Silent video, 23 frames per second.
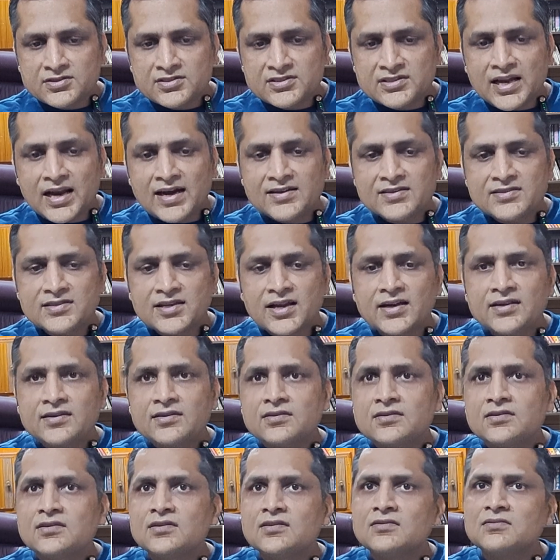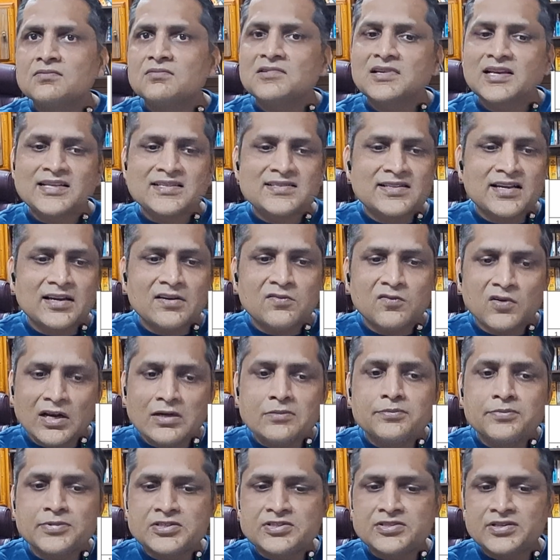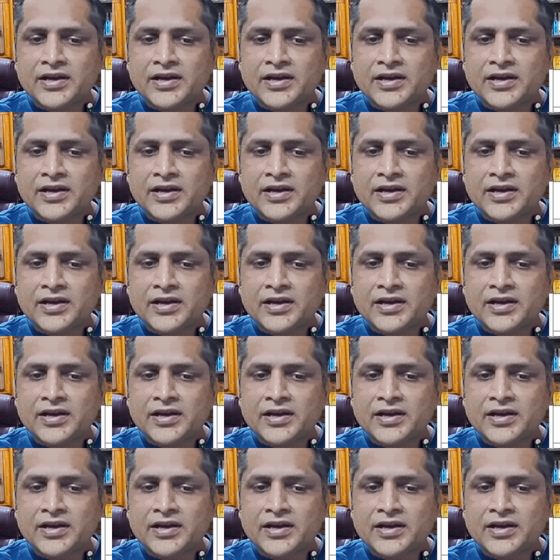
stands at less than 1%.